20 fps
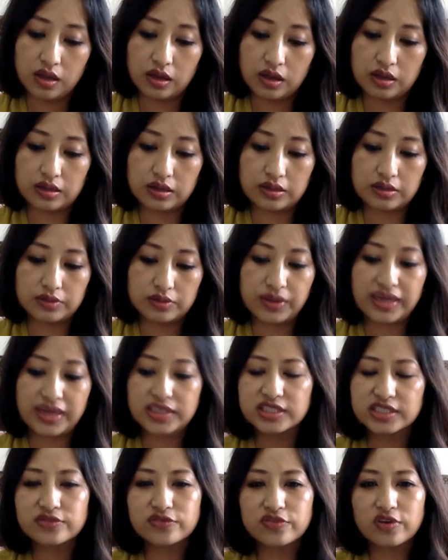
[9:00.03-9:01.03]

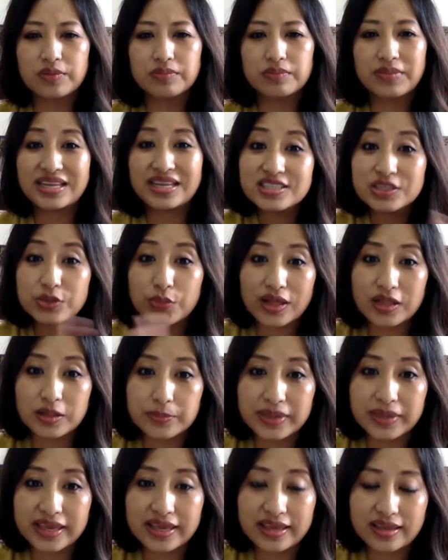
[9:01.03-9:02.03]
ranging from mental
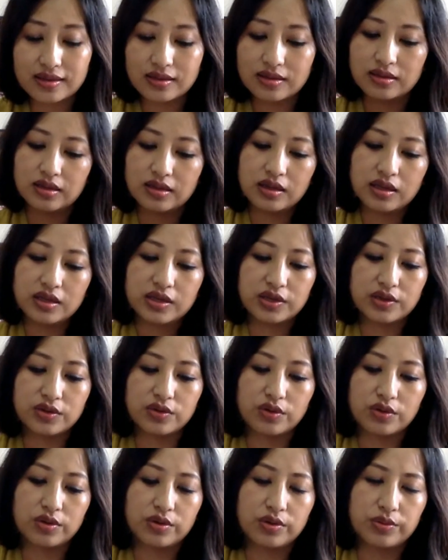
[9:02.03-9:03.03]
well-being,
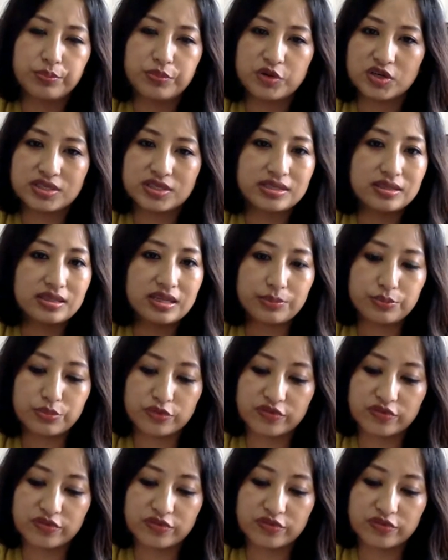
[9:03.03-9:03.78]
personal and